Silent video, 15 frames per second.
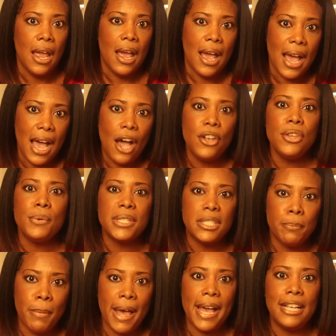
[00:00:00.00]
how you
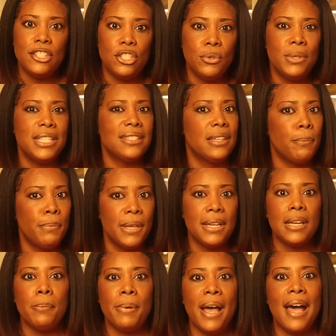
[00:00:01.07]
respond to it is
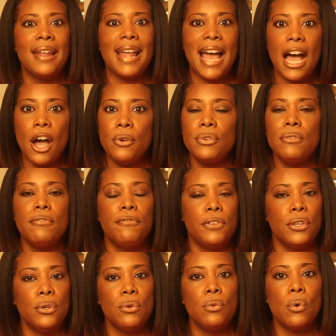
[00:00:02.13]
dependent upon how you
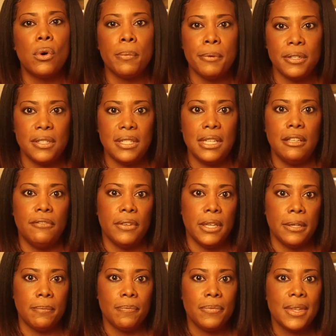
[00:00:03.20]
view or perceive
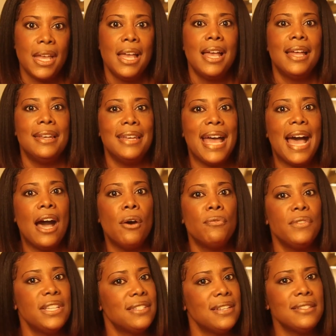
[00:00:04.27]
it. Now,
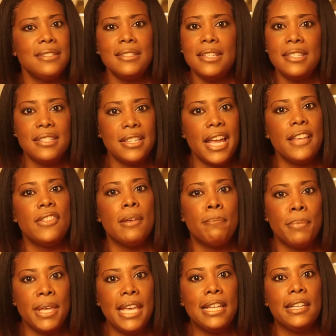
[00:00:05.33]
this isn't to say
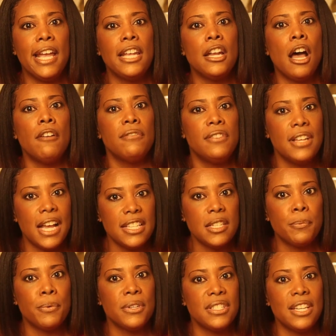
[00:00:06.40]
that being laid off
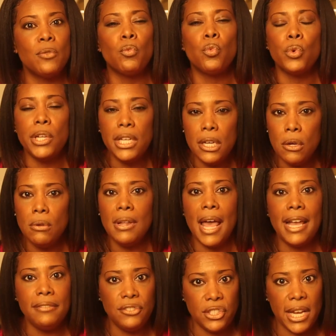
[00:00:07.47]
doesn't present real
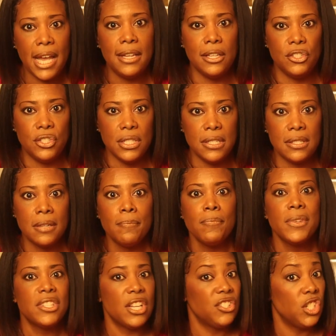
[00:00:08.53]
life challenges,
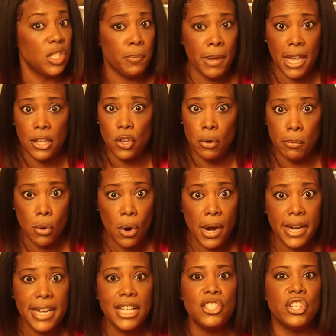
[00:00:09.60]
such as paying your
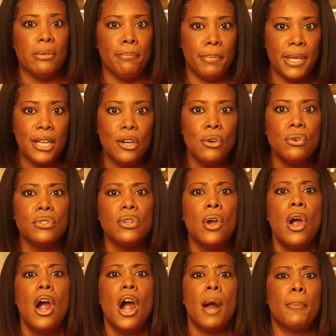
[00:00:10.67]
mortgage and bills
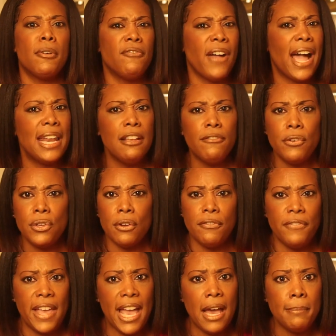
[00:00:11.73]
or providing for your
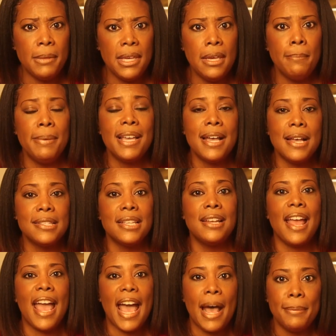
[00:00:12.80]
family, because
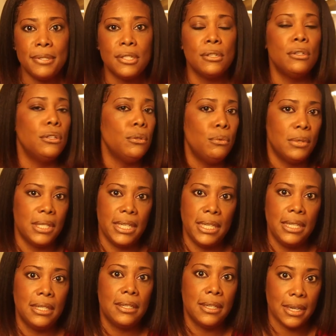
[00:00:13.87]
it
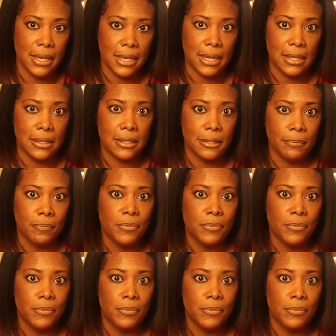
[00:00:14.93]
absolutely does.